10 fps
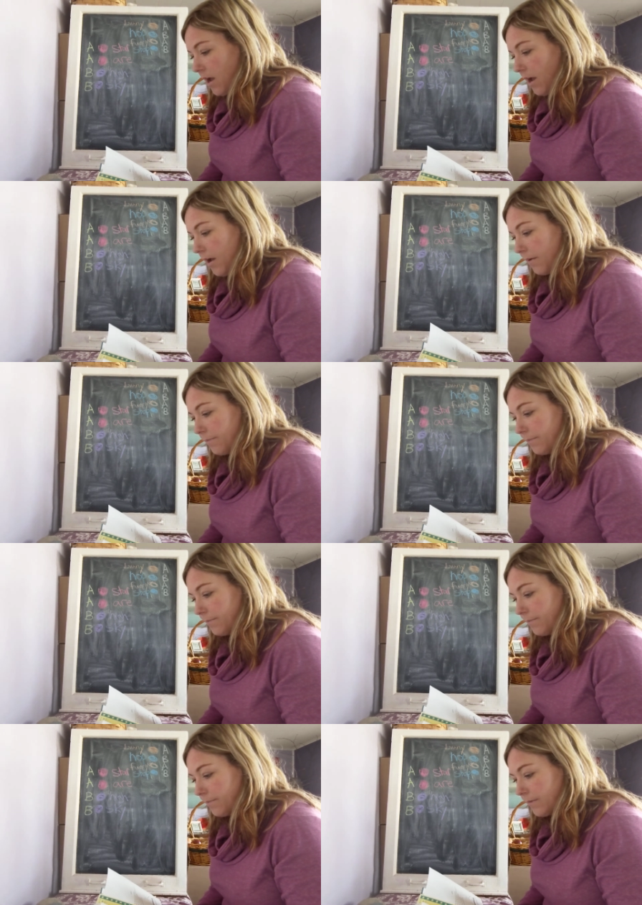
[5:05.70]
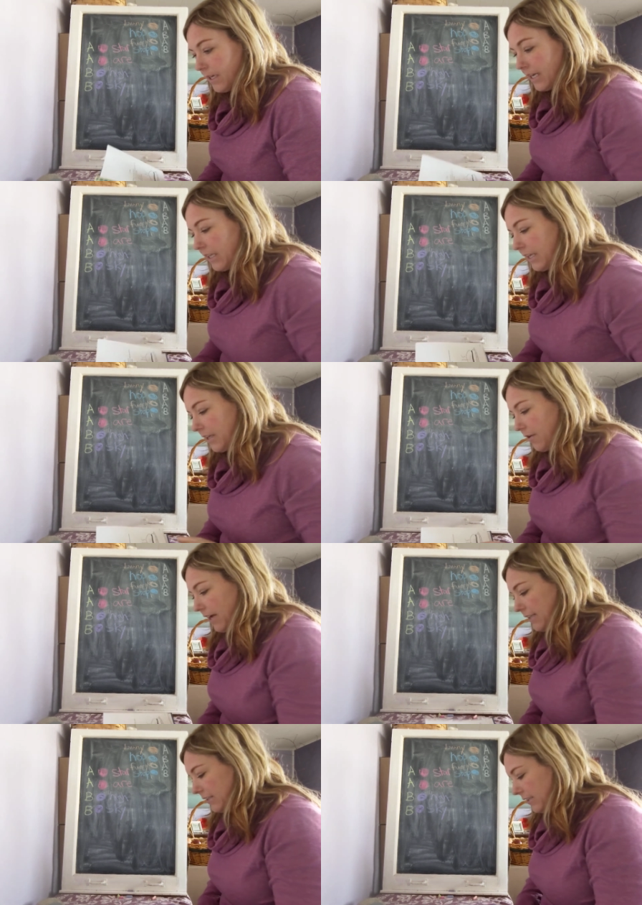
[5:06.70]
And I'd like you
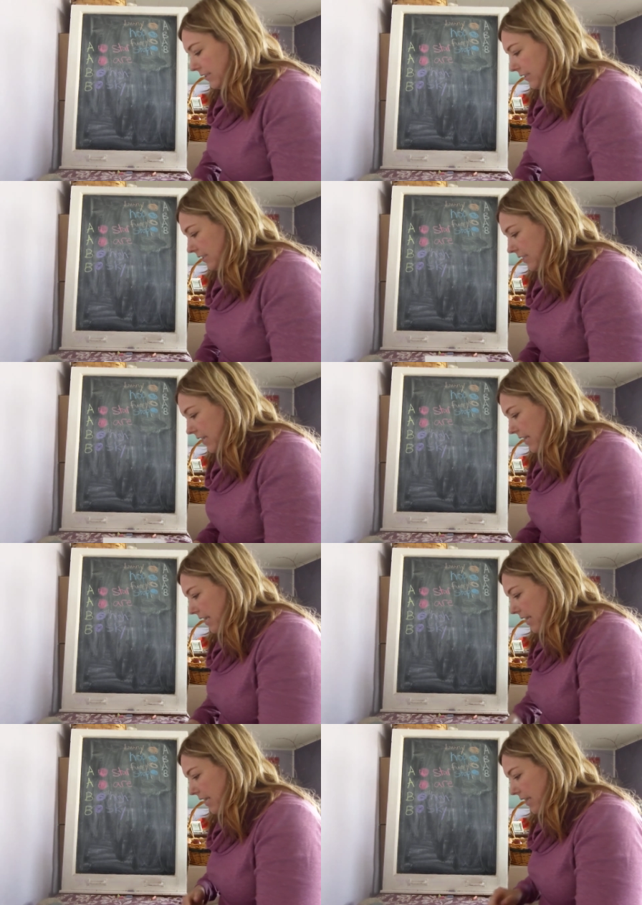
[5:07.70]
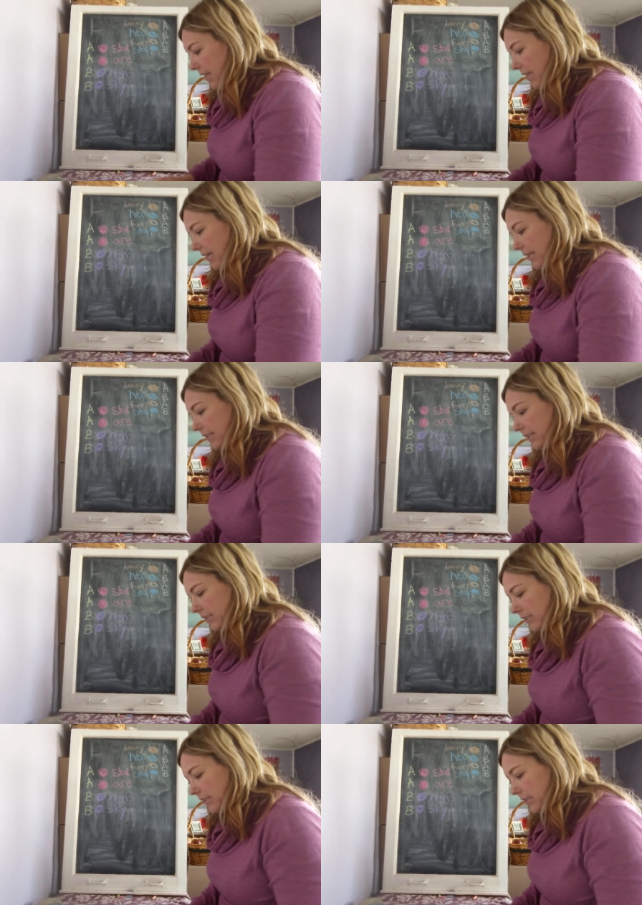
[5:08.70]
guys to see
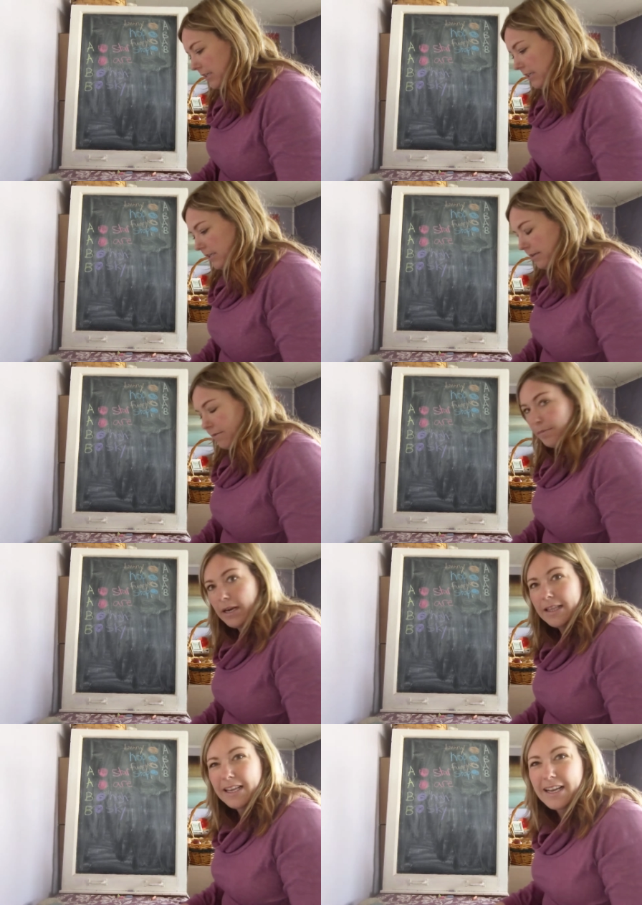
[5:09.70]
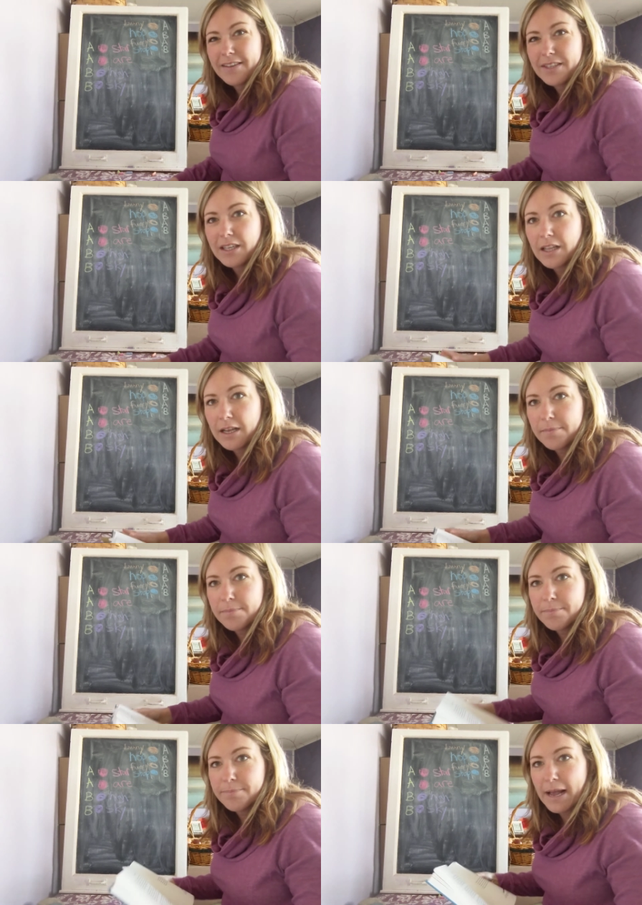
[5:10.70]
this, but I think I have to
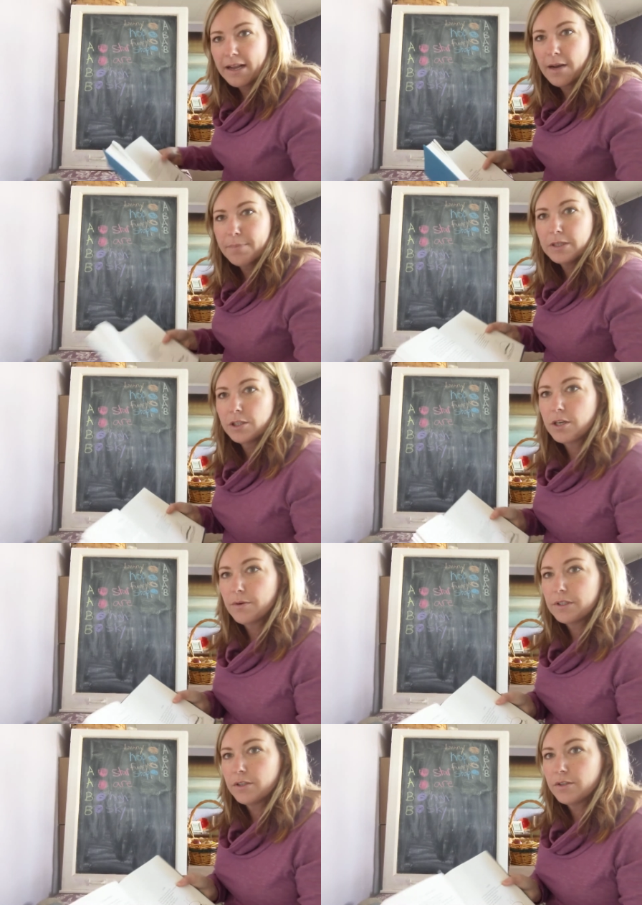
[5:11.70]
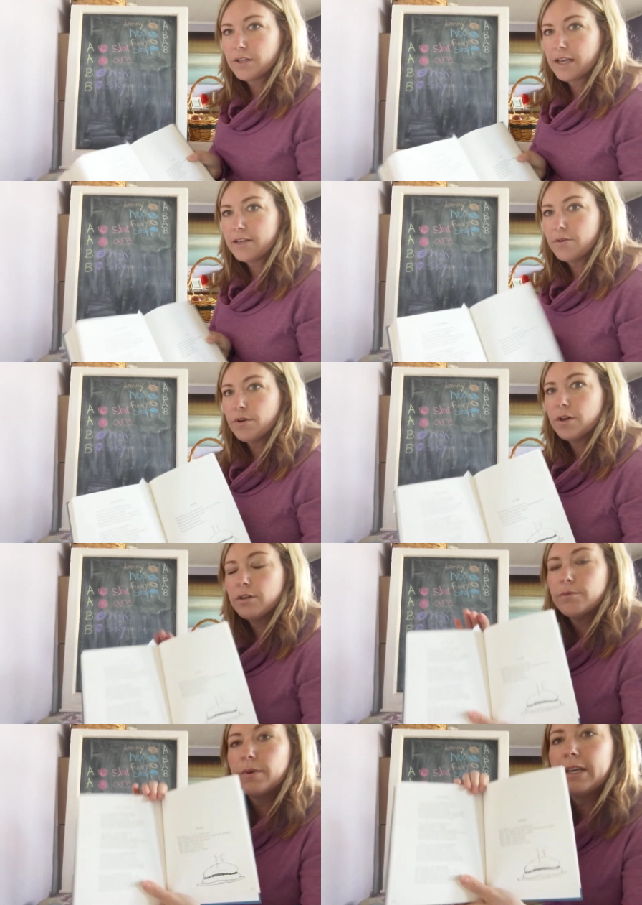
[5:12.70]
climb back up and show it to you so that you could